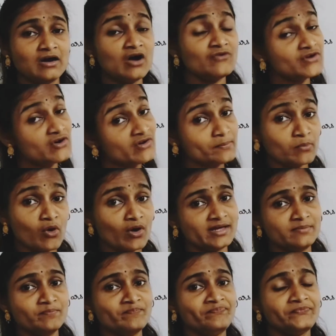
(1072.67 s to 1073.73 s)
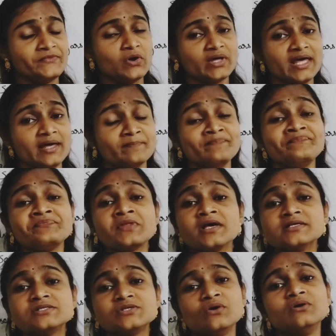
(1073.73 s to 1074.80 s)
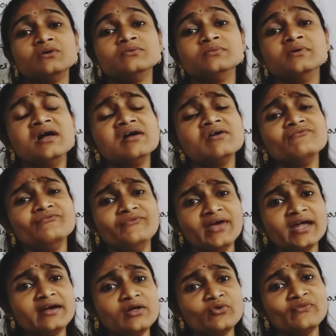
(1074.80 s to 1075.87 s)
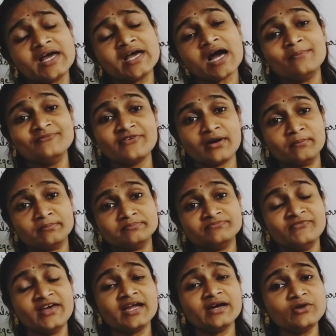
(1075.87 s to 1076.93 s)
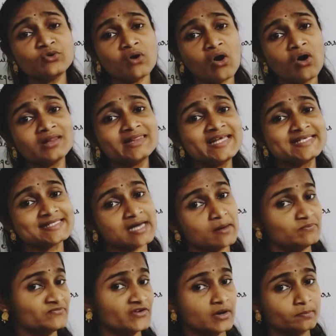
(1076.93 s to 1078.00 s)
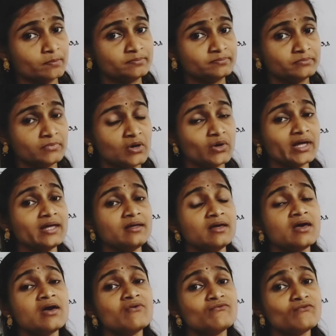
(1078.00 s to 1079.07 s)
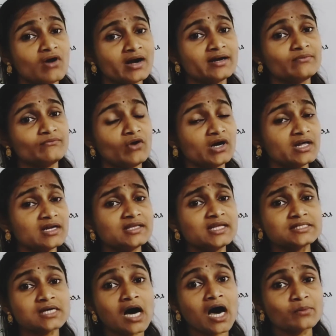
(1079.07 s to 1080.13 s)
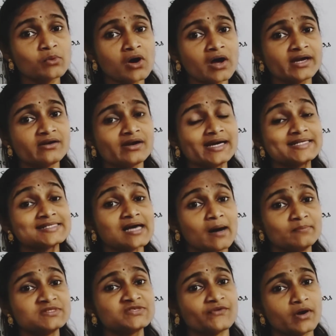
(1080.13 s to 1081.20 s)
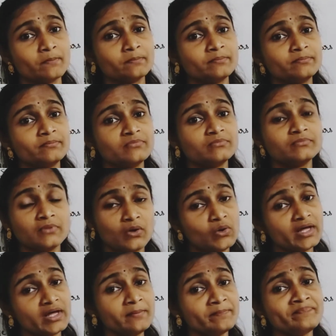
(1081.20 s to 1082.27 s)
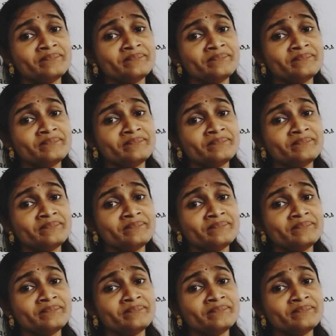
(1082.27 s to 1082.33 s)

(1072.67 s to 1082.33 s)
our body. Okay, so where do we come from? Where do all these come from? Okay, what are these carbohydrates comes from? Okay,